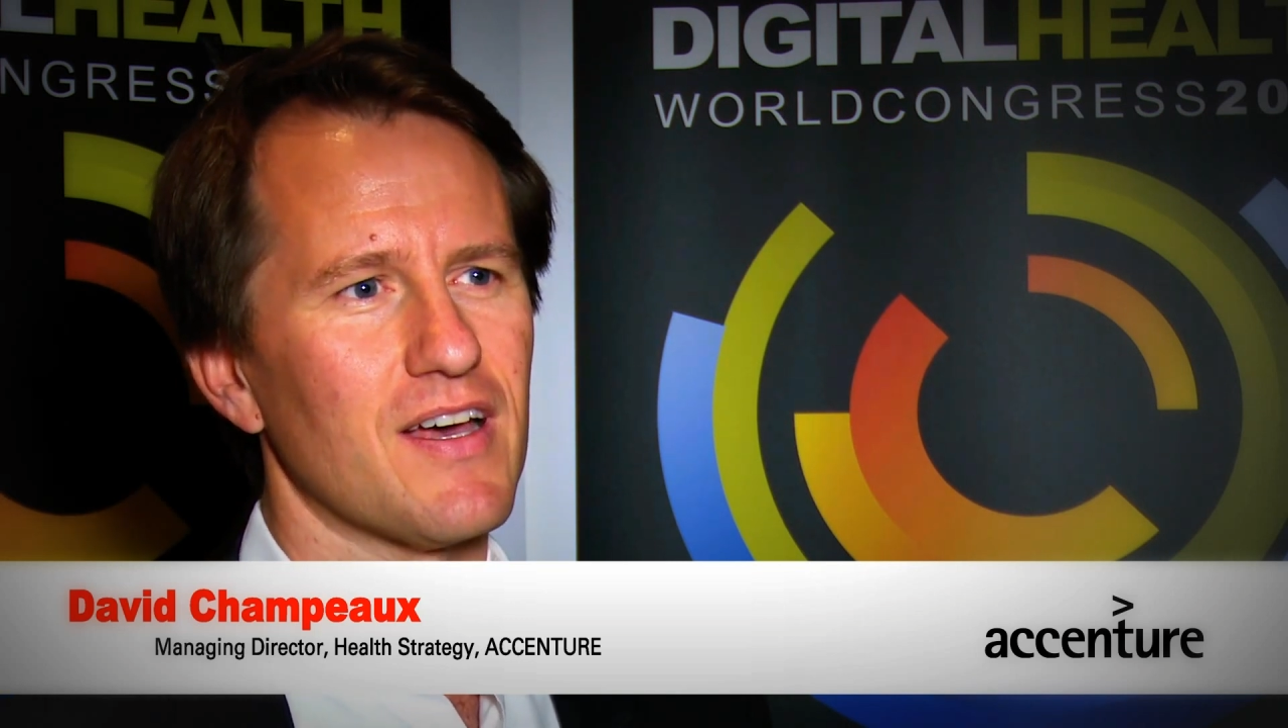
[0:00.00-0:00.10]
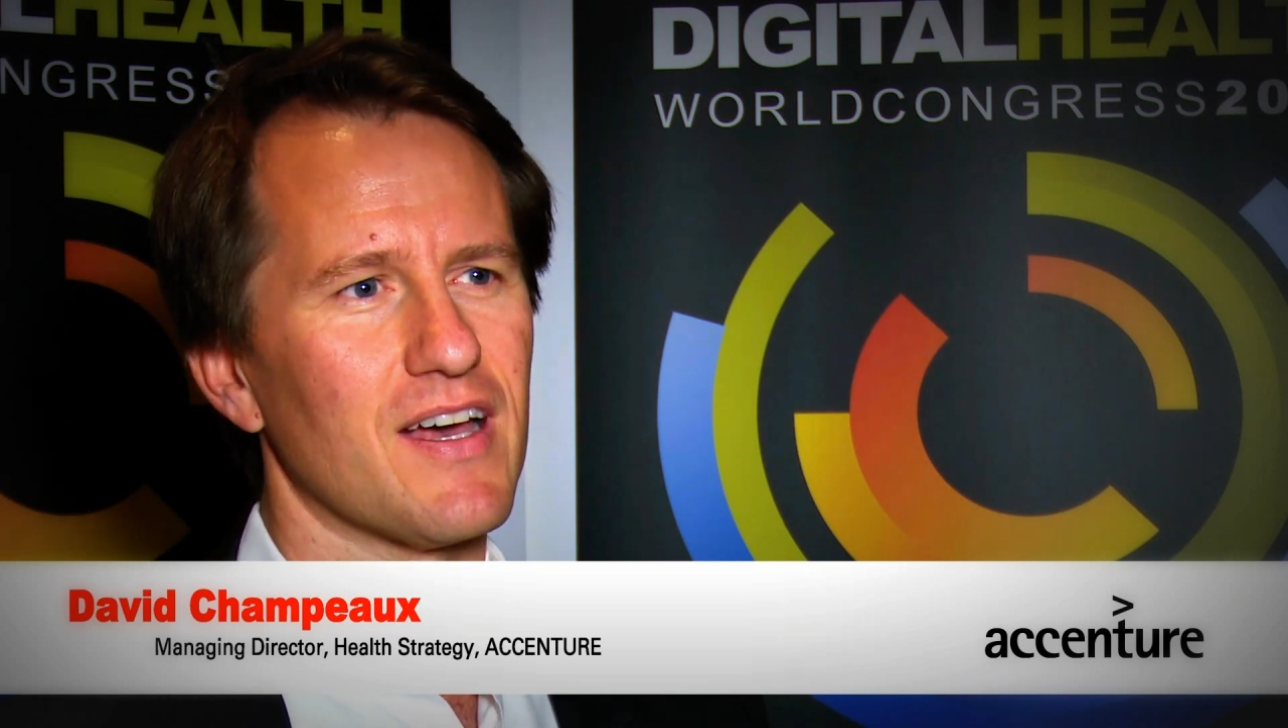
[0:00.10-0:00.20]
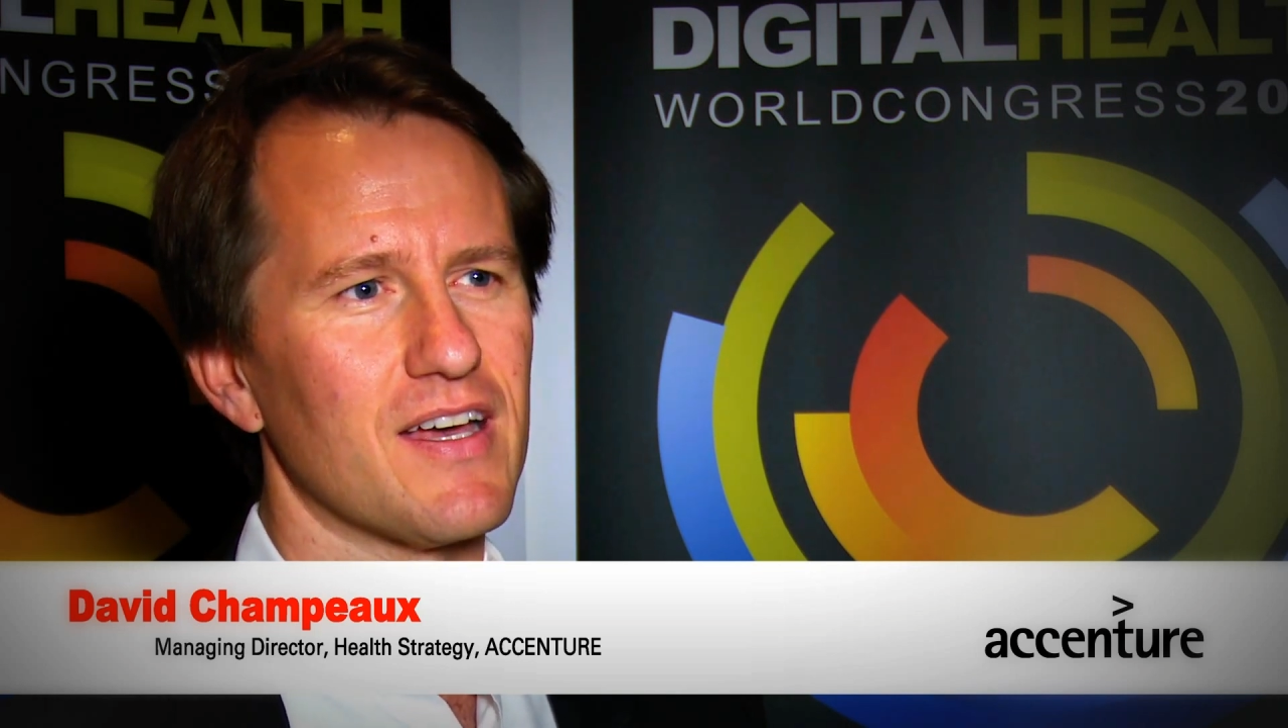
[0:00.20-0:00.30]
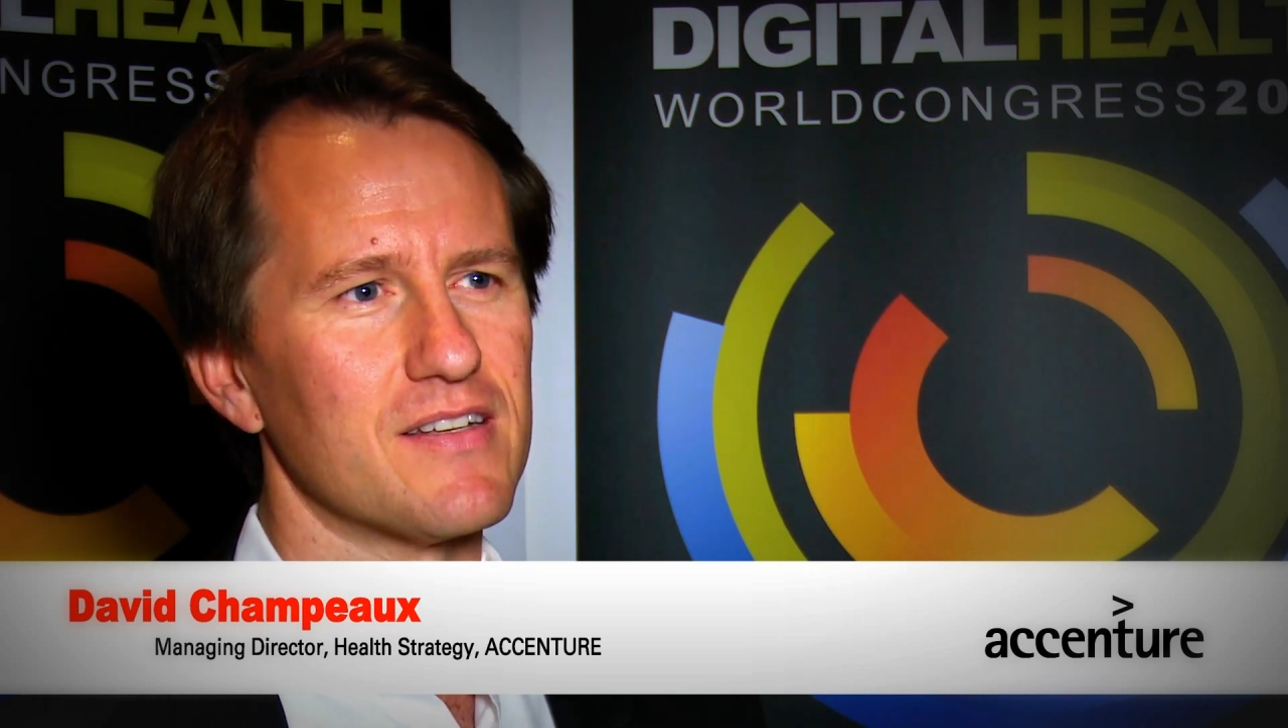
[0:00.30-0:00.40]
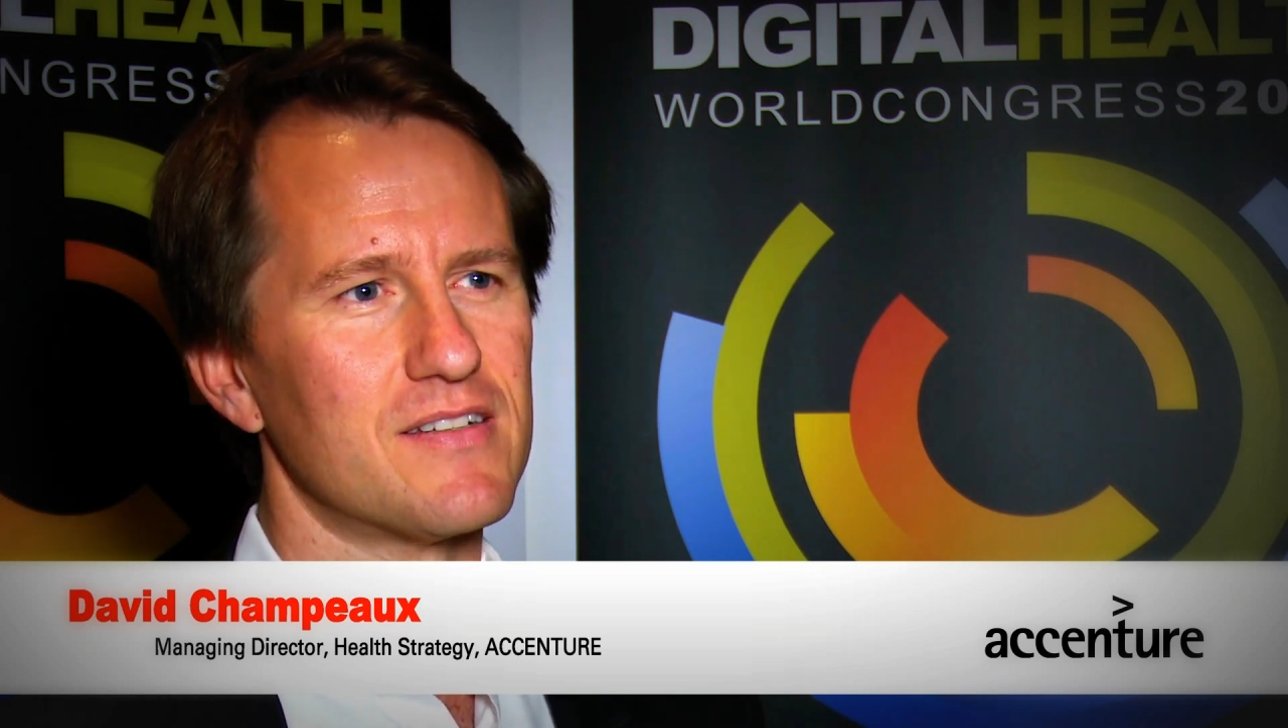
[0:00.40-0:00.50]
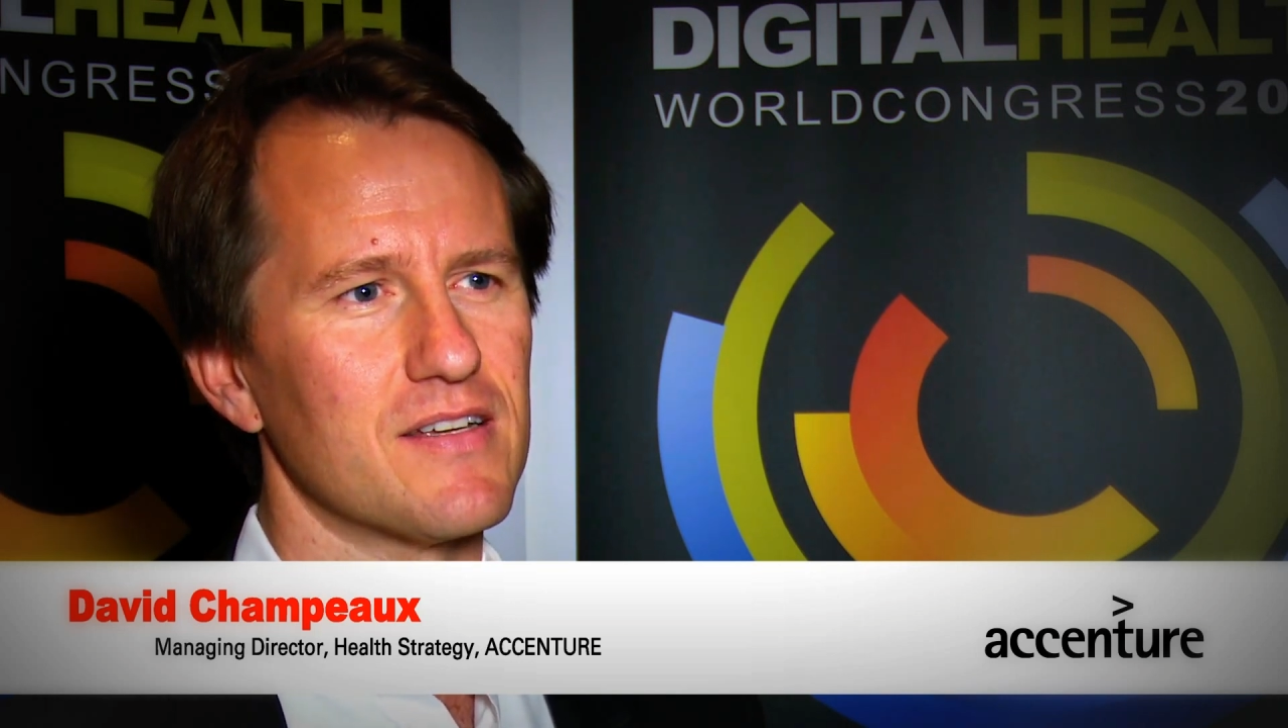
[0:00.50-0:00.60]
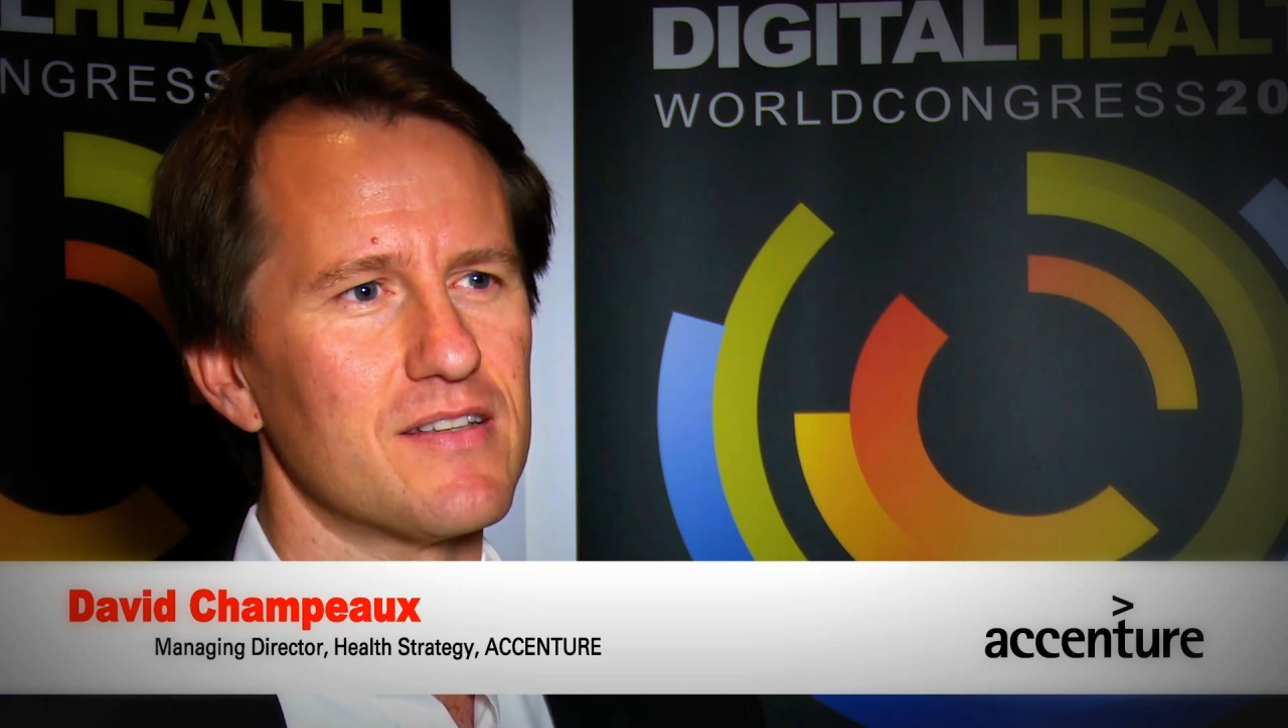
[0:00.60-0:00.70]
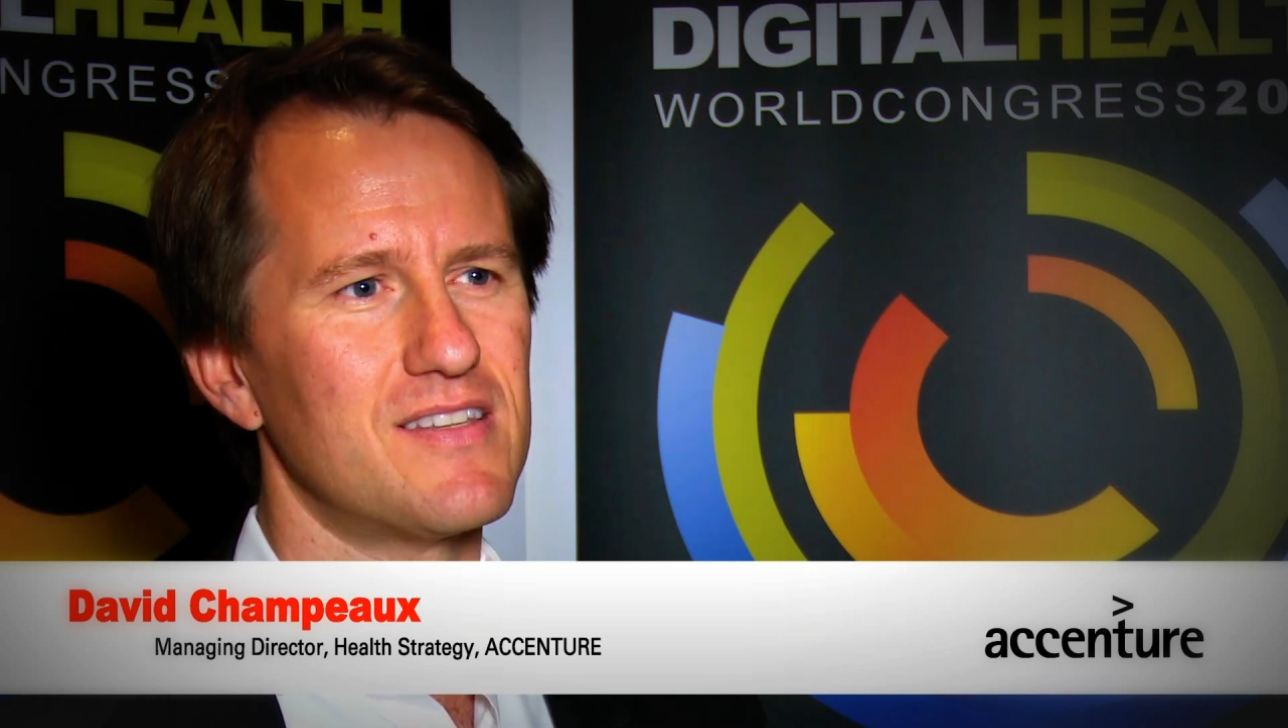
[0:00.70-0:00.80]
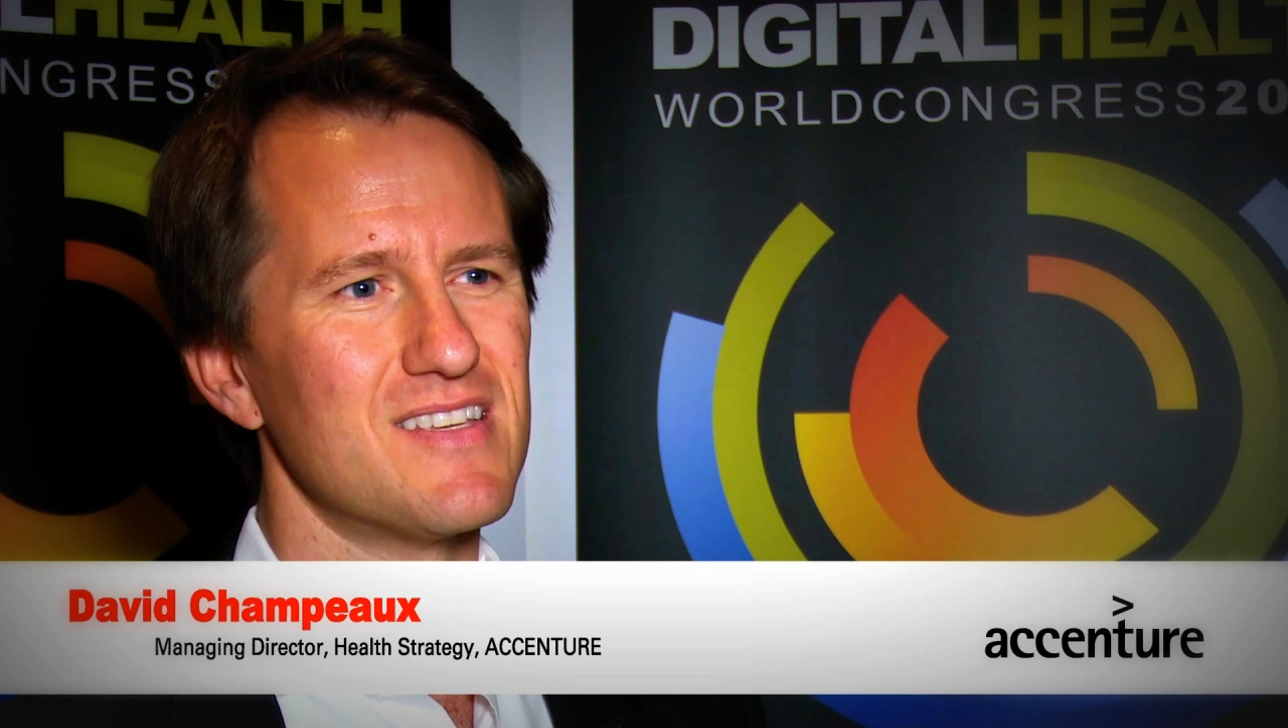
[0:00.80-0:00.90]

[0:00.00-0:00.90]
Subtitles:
and